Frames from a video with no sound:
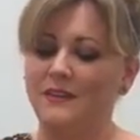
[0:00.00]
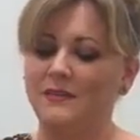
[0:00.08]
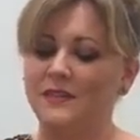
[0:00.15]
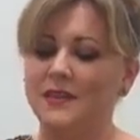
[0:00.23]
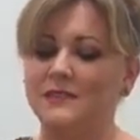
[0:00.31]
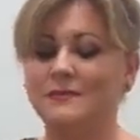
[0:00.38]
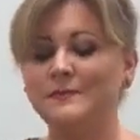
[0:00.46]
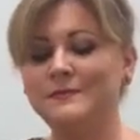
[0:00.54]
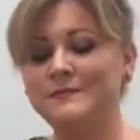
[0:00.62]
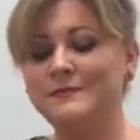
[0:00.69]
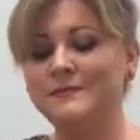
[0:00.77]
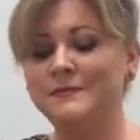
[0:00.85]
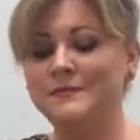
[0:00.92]
that
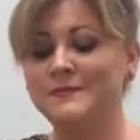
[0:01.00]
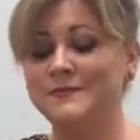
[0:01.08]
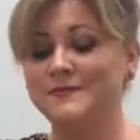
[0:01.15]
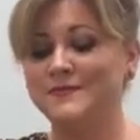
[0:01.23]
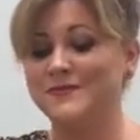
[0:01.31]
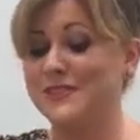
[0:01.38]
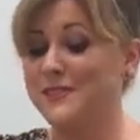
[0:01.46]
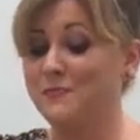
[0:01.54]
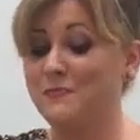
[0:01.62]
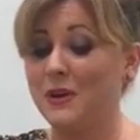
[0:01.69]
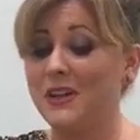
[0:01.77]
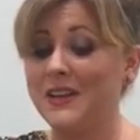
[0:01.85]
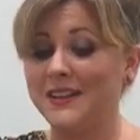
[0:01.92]

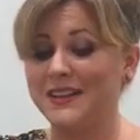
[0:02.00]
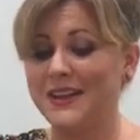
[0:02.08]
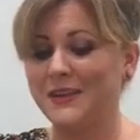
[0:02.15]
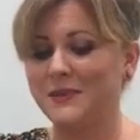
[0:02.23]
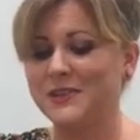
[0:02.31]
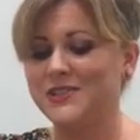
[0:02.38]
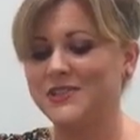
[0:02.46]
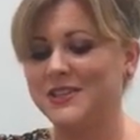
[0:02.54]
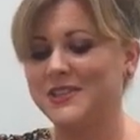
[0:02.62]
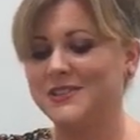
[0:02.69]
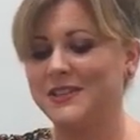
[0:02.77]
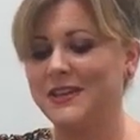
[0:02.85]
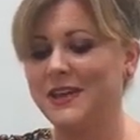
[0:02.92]
symbolic language
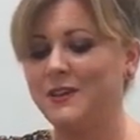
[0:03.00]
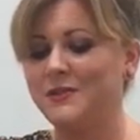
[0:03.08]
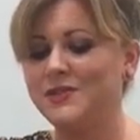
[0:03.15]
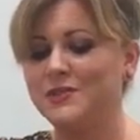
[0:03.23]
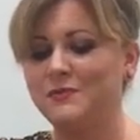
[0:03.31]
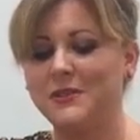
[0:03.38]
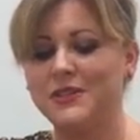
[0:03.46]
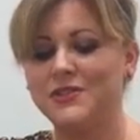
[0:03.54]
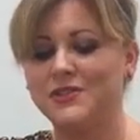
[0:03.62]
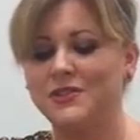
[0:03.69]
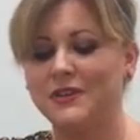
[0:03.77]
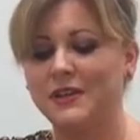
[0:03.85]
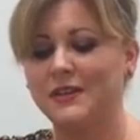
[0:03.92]
is a language in
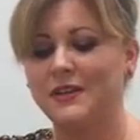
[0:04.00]
which